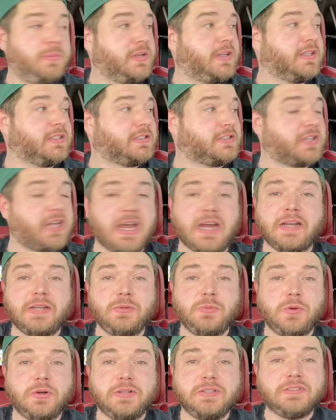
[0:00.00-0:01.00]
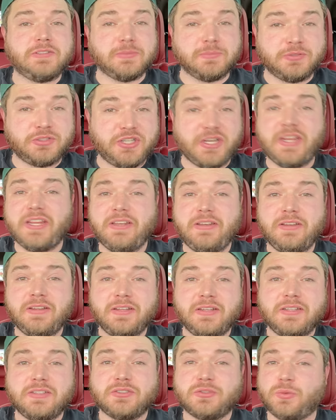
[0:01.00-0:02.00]
because Scotty wanted some chicken,
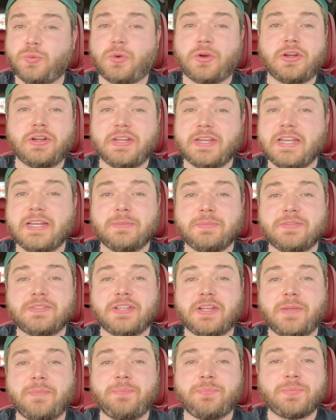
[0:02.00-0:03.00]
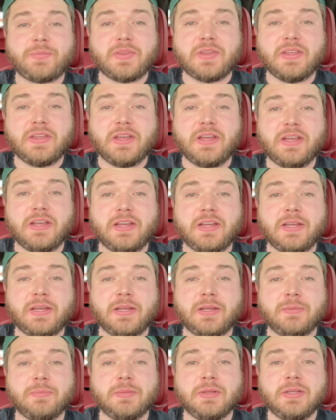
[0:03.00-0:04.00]
so we're gonna get him some.
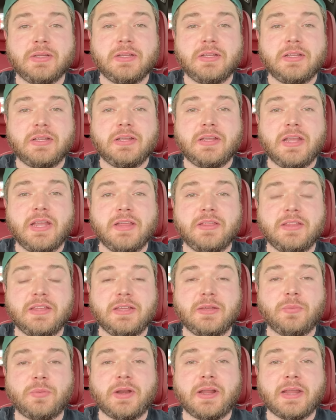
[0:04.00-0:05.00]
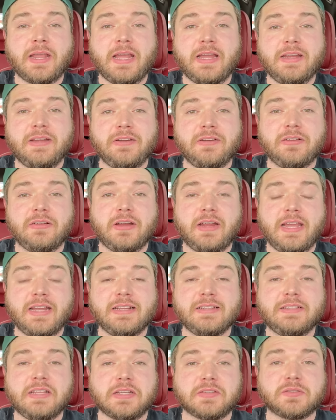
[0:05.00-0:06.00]
Um, and then when I got here, I had
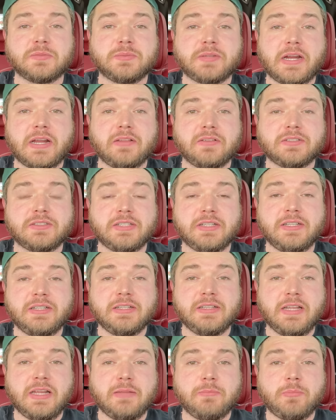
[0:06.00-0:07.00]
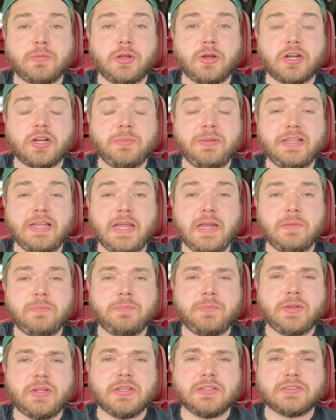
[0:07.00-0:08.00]
a text from Tyler saying that they're gonna be late
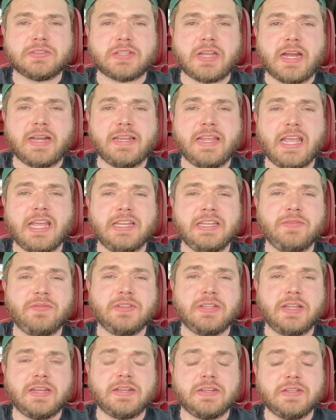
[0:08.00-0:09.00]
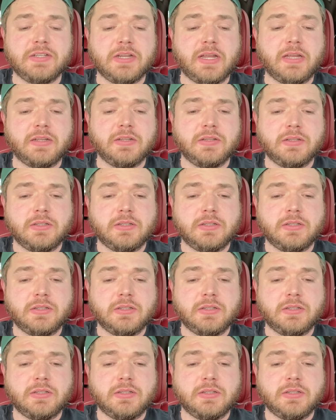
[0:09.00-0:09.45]
because Scotty hadn't even landed yet.